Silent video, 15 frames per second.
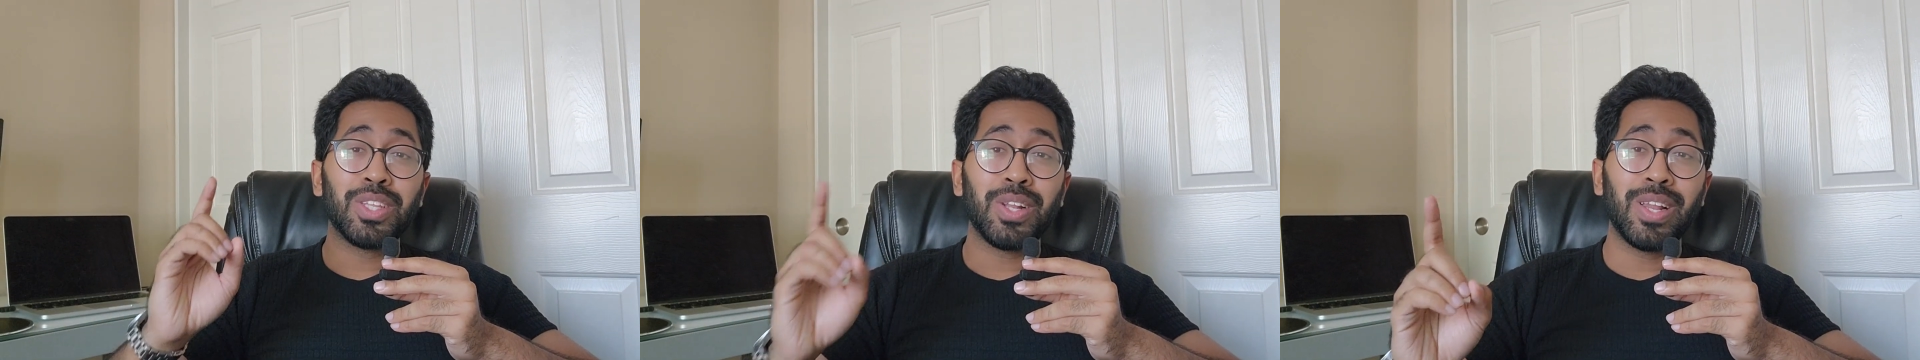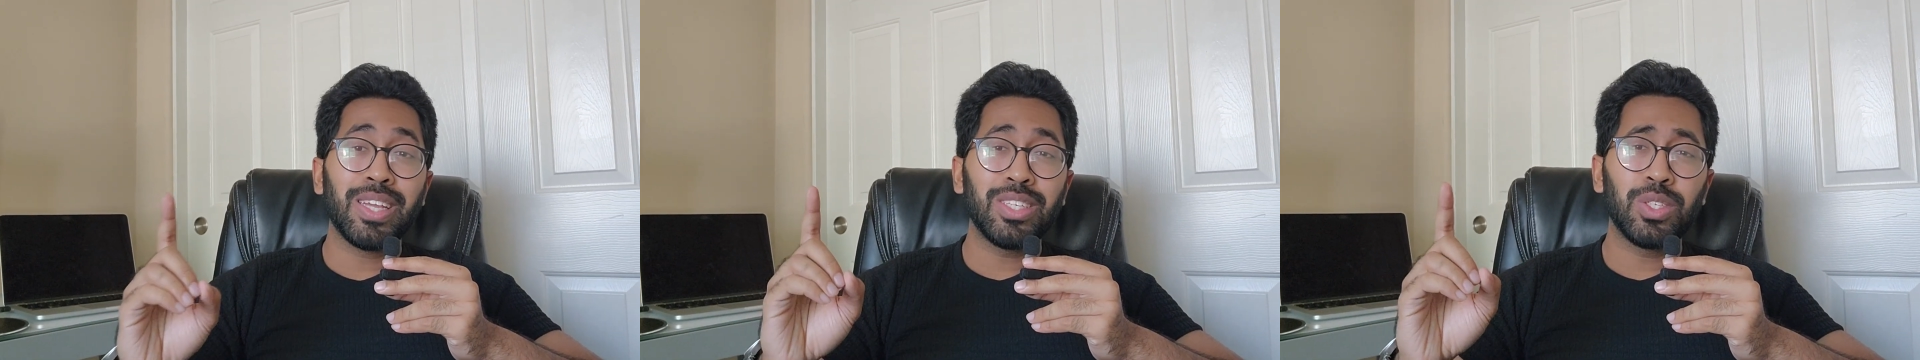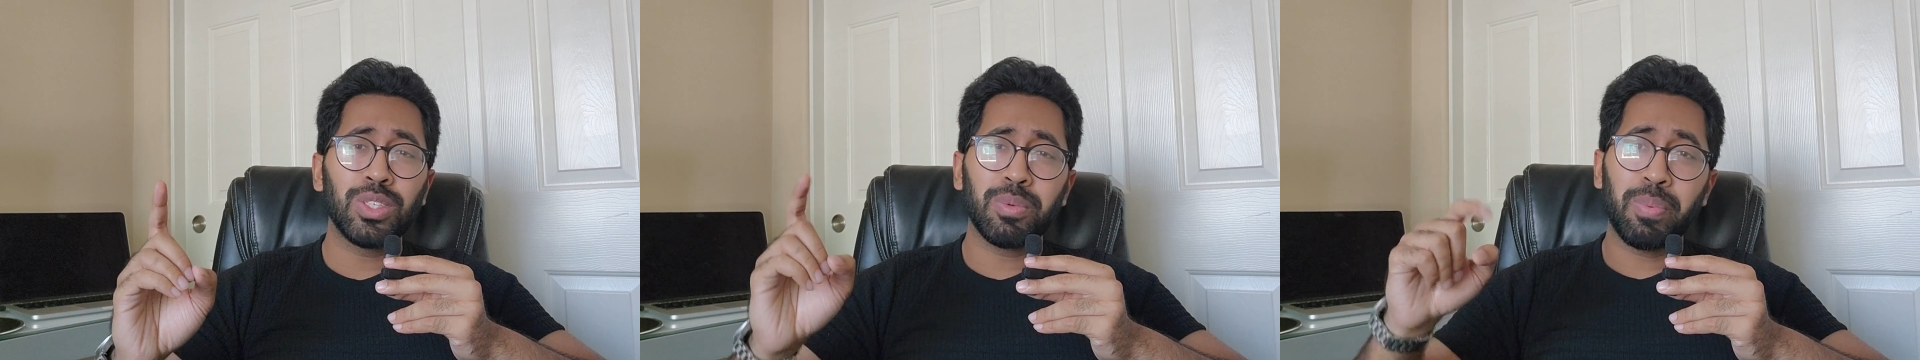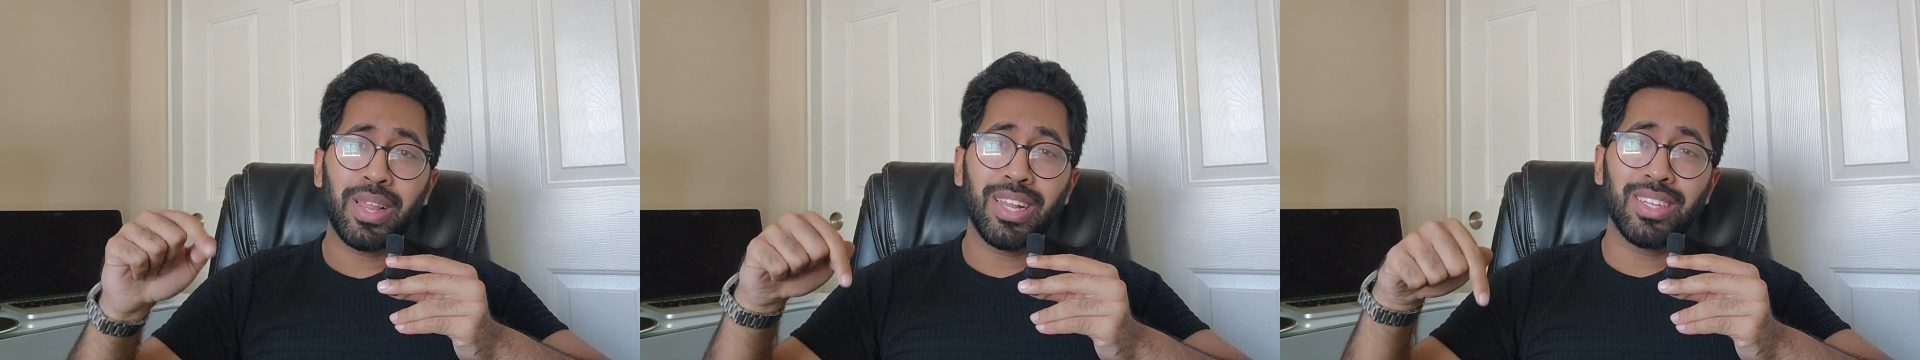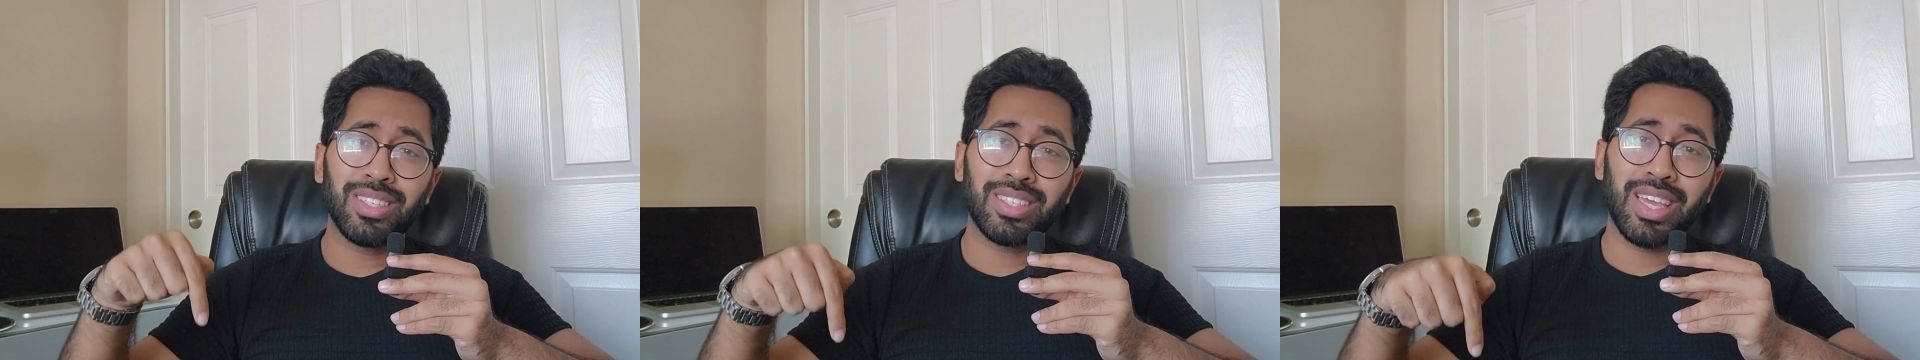The link to the
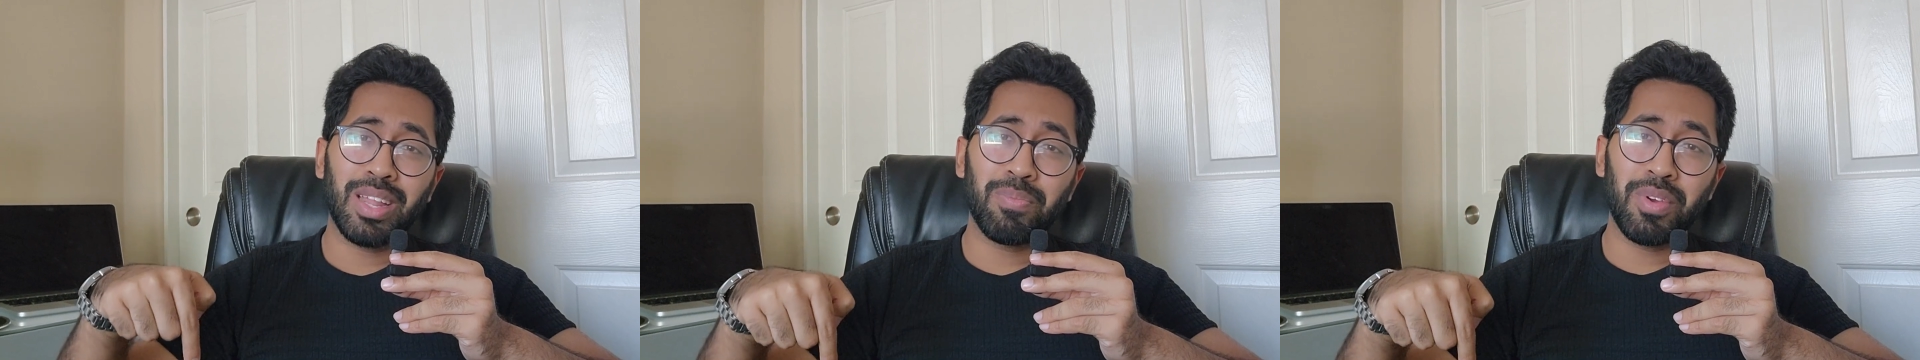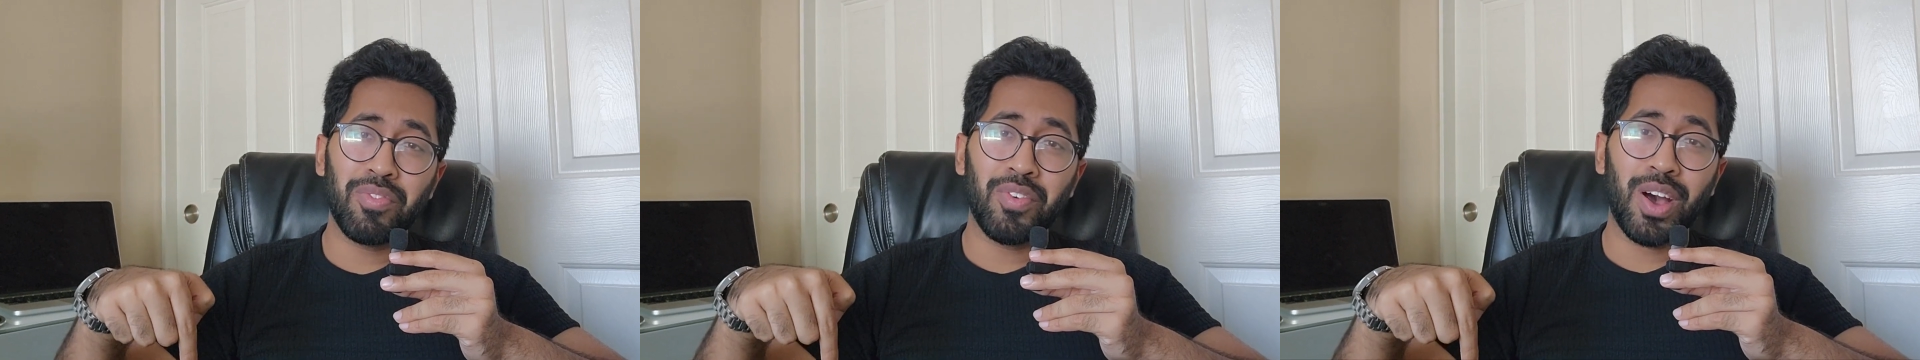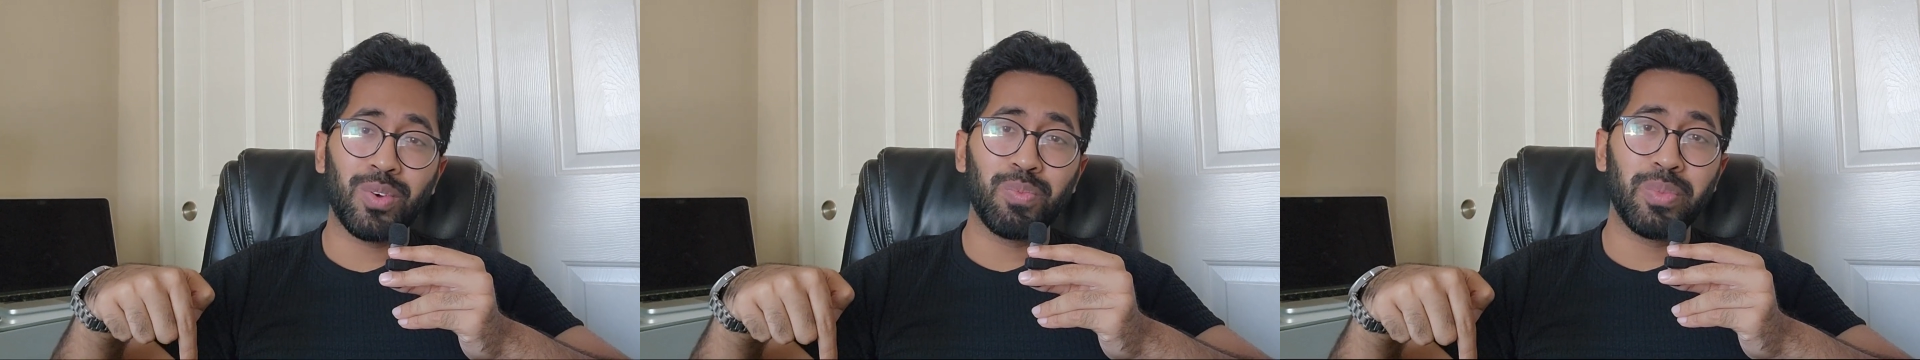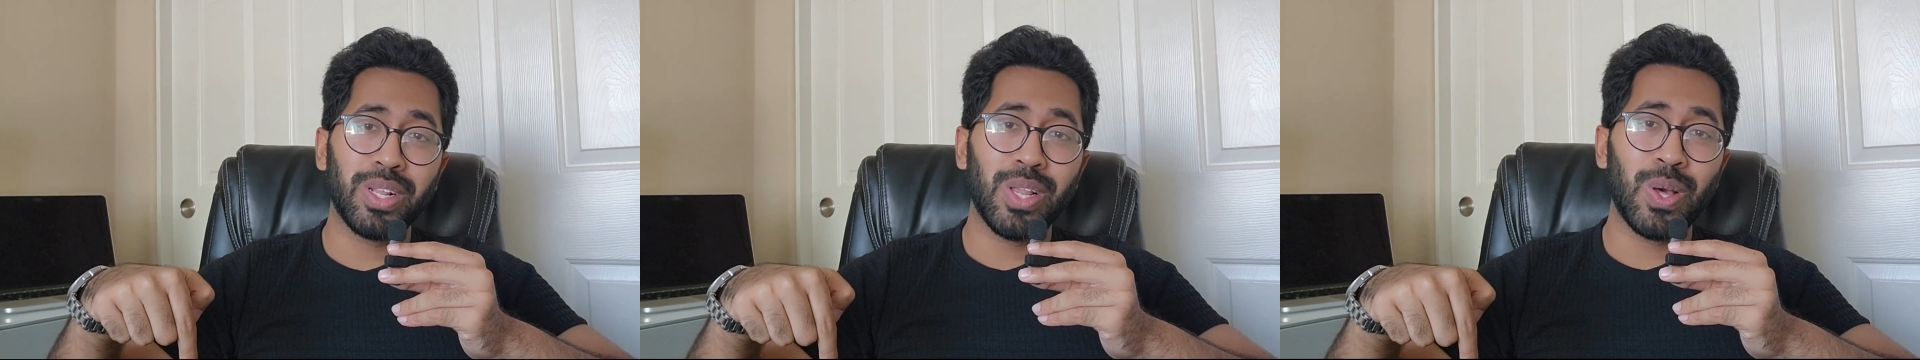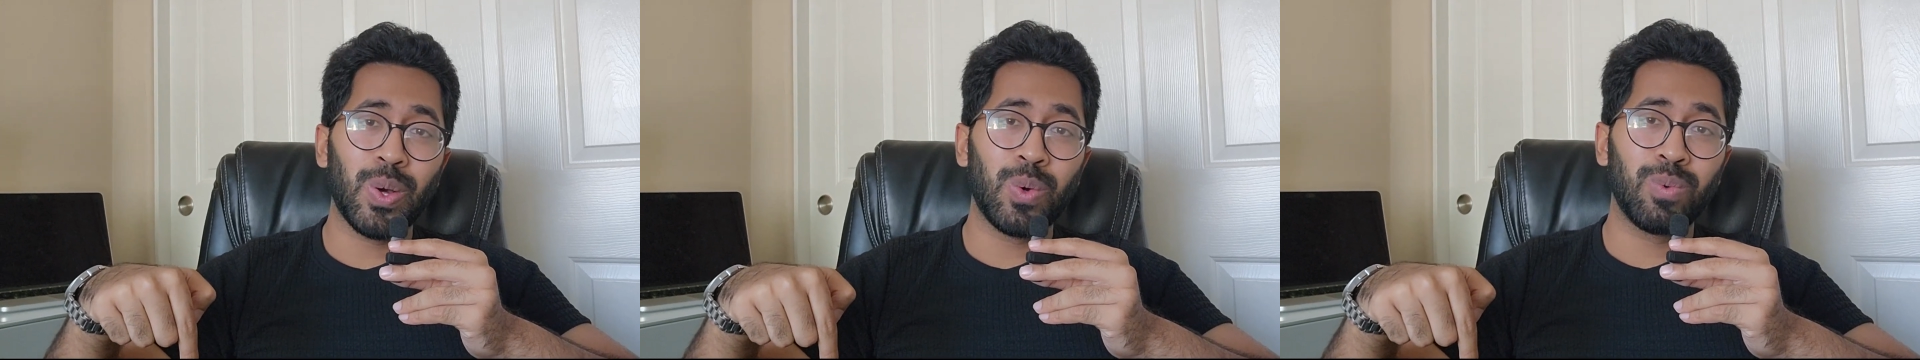playlist can be found
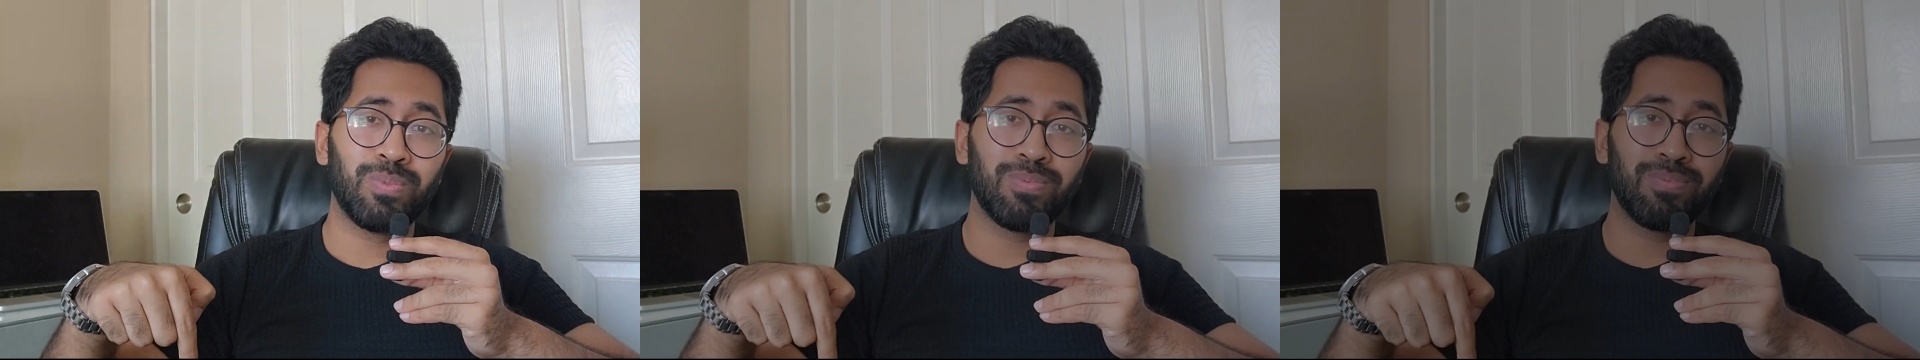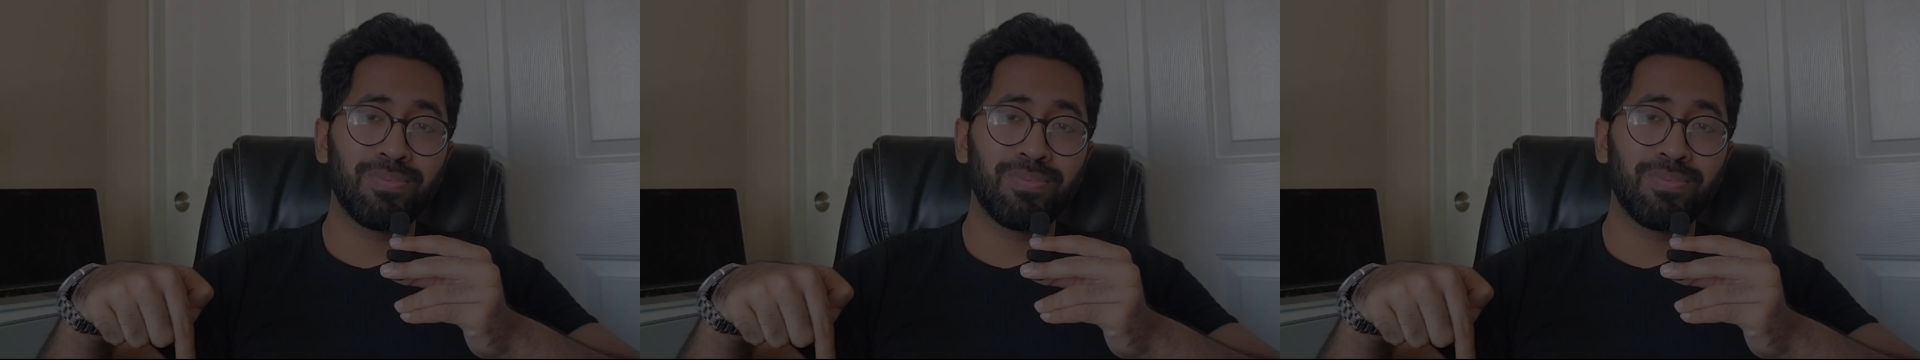below.